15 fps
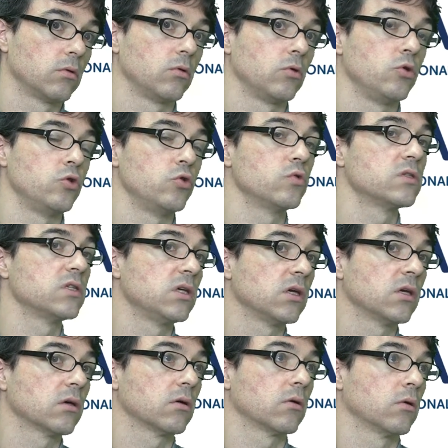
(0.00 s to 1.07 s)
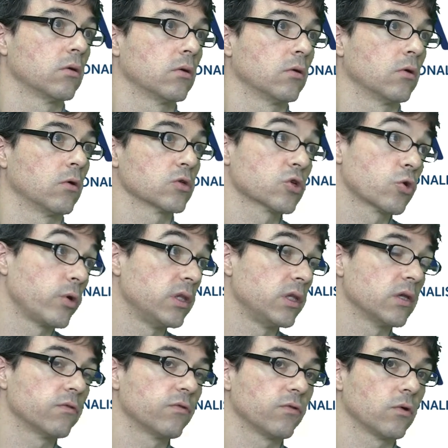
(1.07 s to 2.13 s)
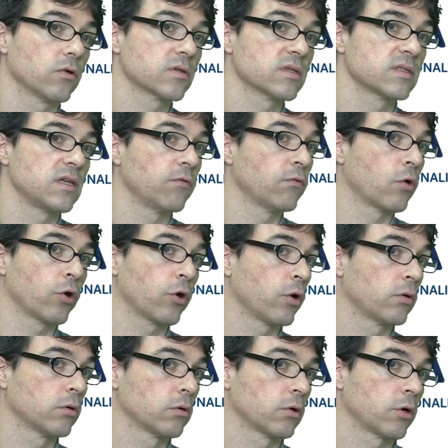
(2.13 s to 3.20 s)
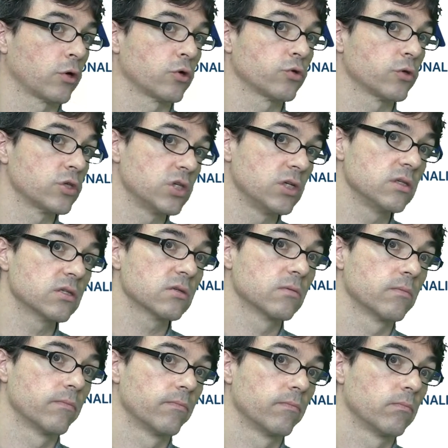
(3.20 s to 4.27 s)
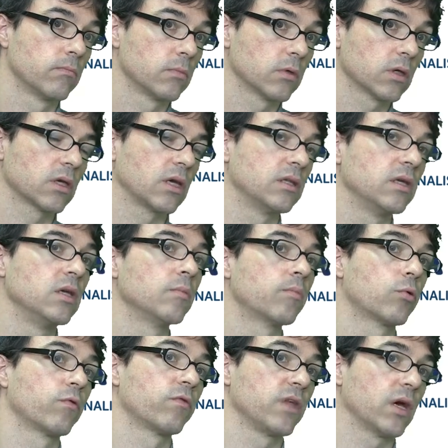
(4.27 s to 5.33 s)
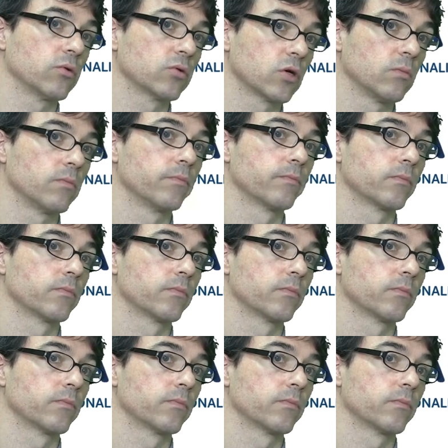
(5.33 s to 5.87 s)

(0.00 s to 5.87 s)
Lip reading: using or screening for several hundred genes can improve the outcome.